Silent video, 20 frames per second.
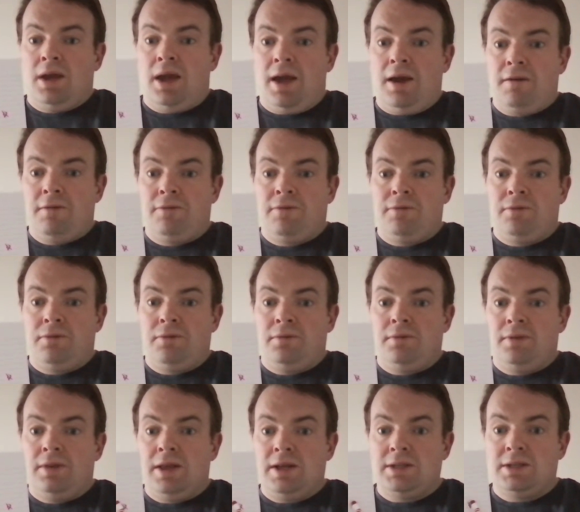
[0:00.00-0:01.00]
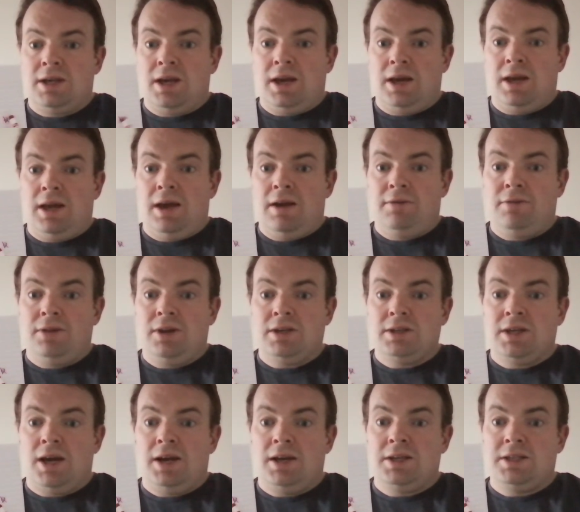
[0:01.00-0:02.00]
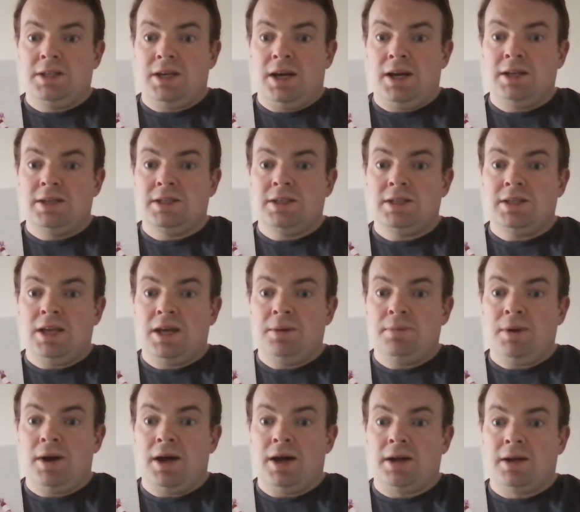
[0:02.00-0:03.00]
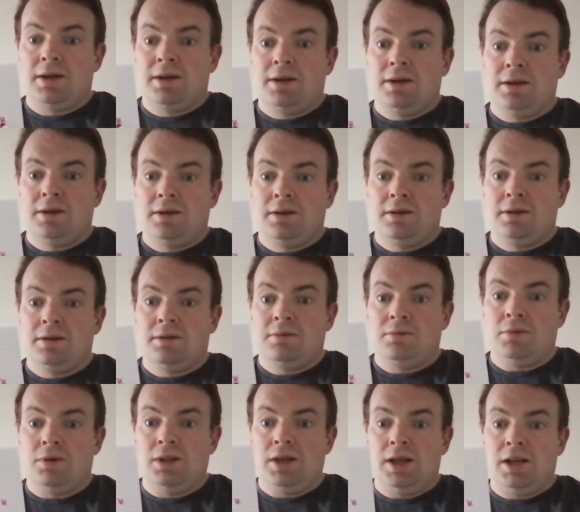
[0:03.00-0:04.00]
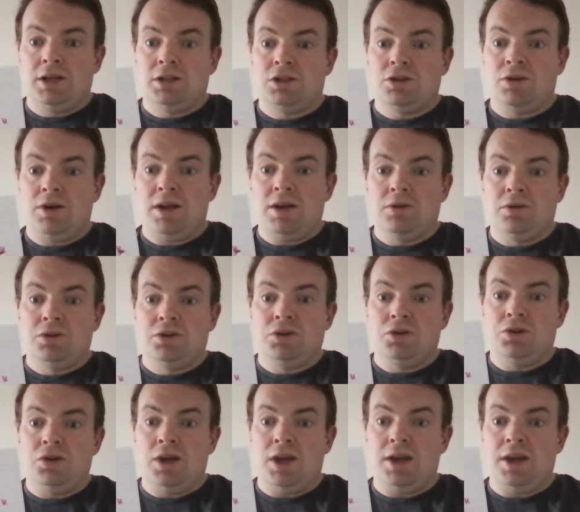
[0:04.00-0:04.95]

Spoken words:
if this guy decides to stay back, well, then it's 3-on-2